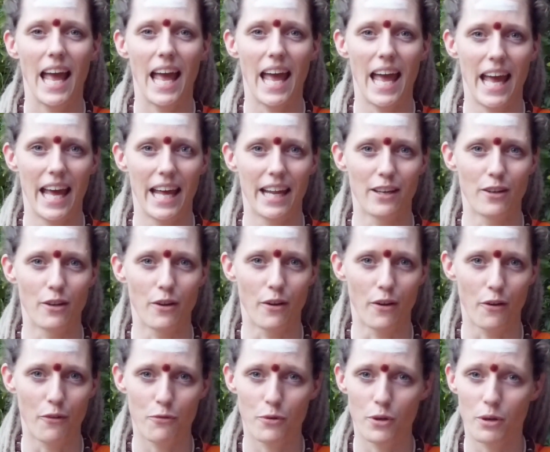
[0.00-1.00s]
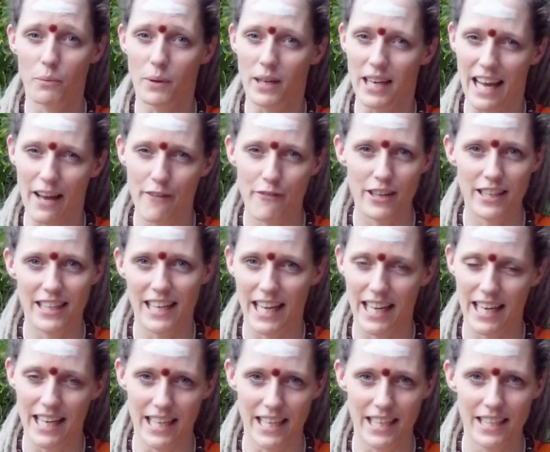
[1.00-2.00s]
and for whatever
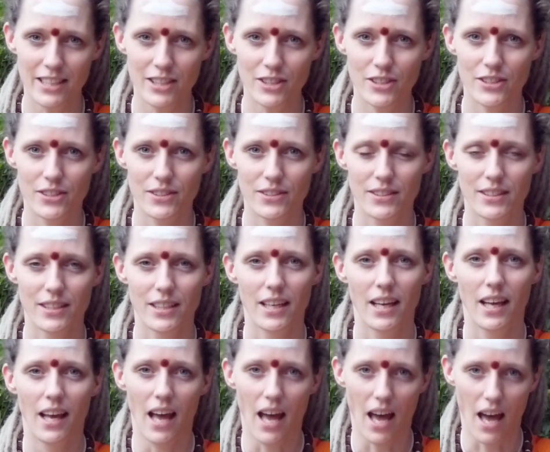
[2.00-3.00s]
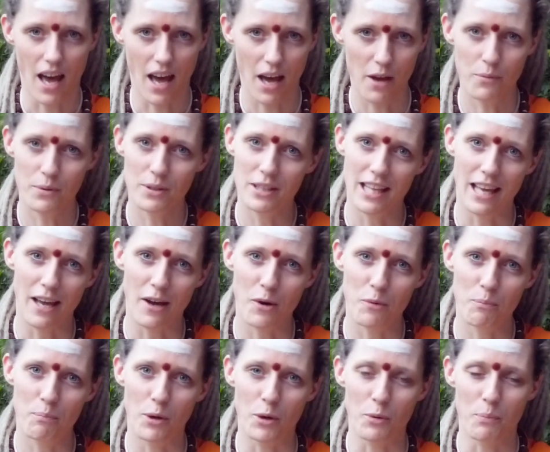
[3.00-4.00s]
that is, I will
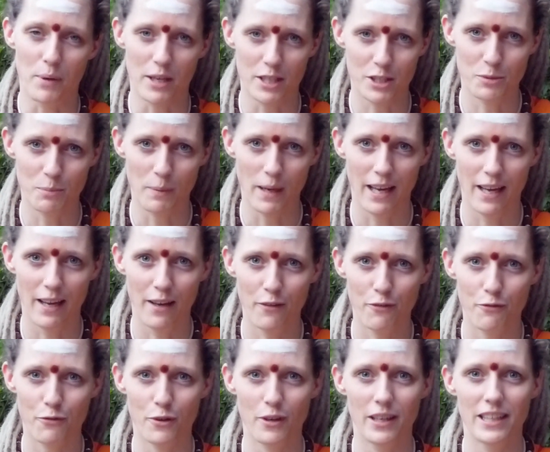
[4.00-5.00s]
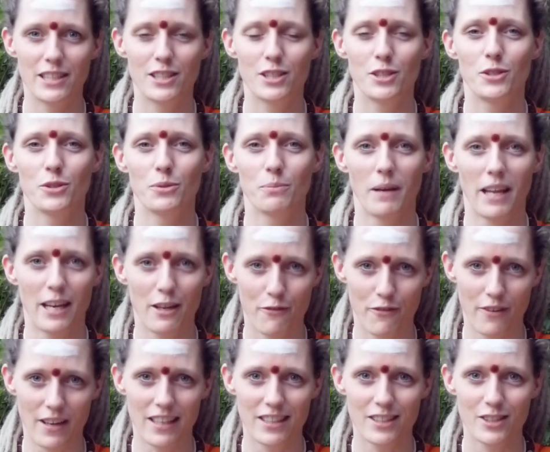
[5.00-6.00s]
now blow Bhasma for it to
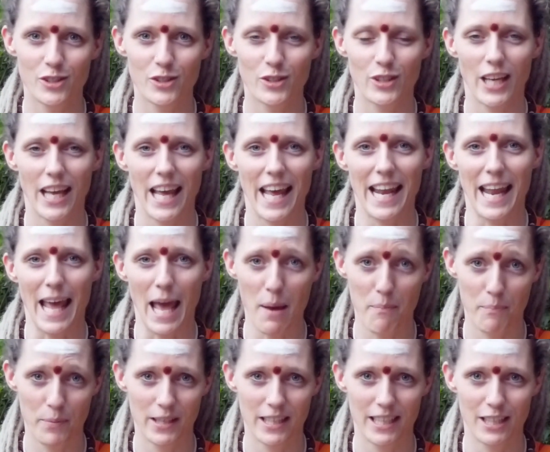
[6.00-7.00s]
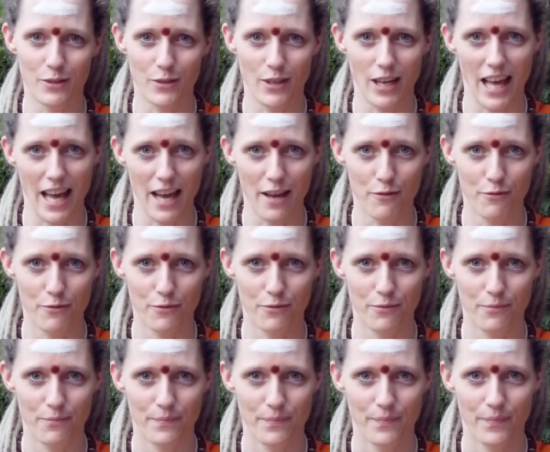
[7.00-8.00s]
manifest and happen in your life.
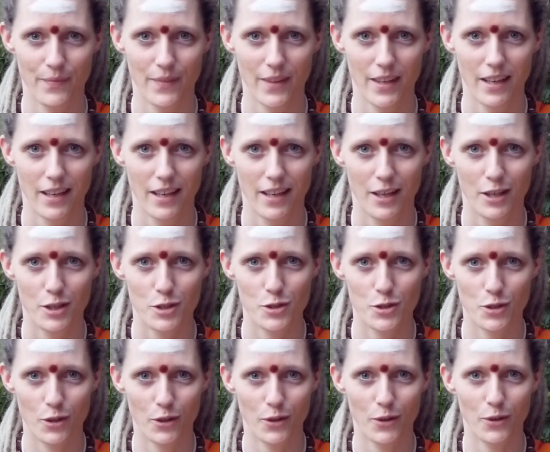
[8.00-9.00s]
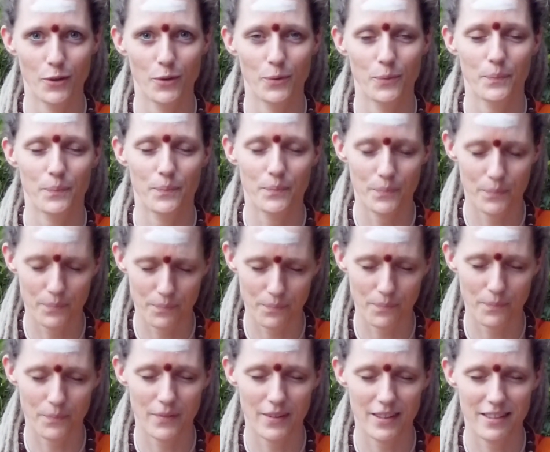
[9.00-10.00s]
So
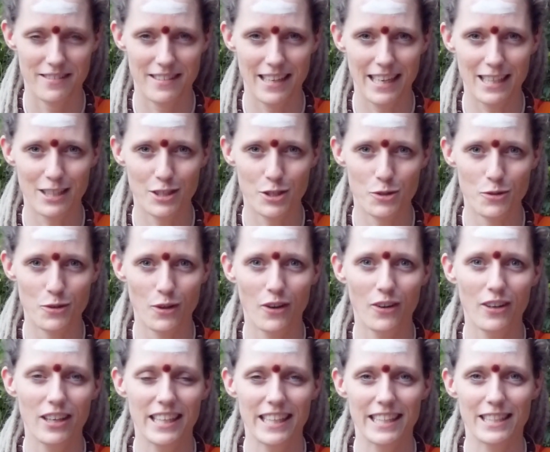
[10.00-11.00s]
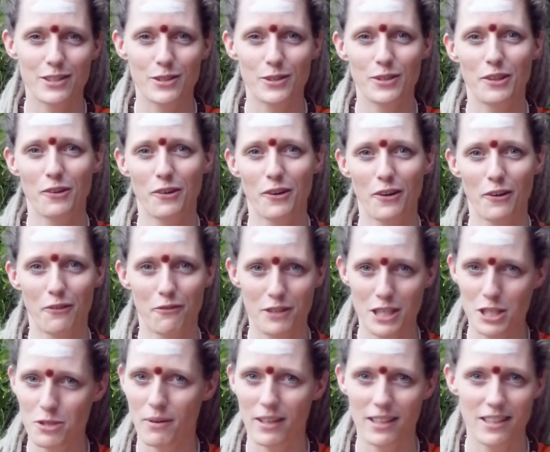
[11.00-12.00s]
take it strongly into your
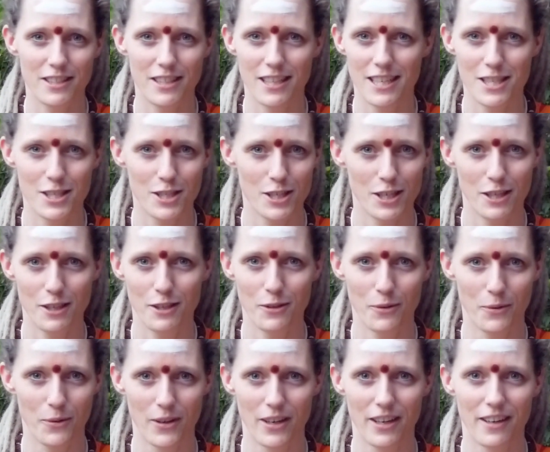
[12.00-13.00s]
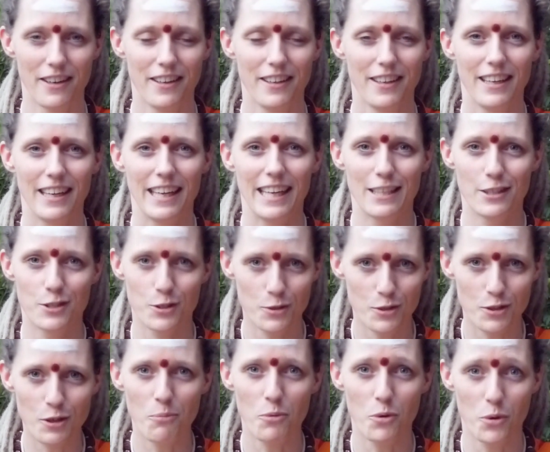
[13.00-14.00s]
visualization or into
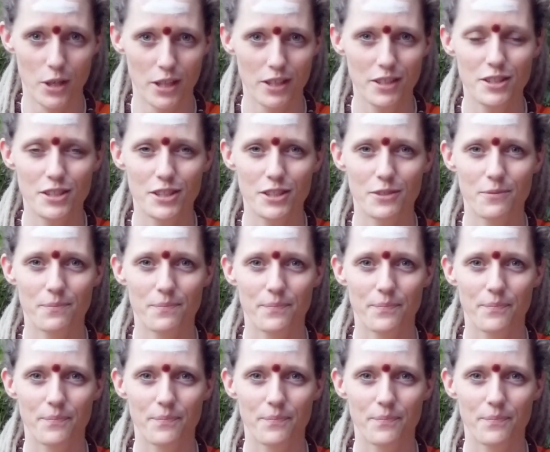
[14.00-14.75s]
some words.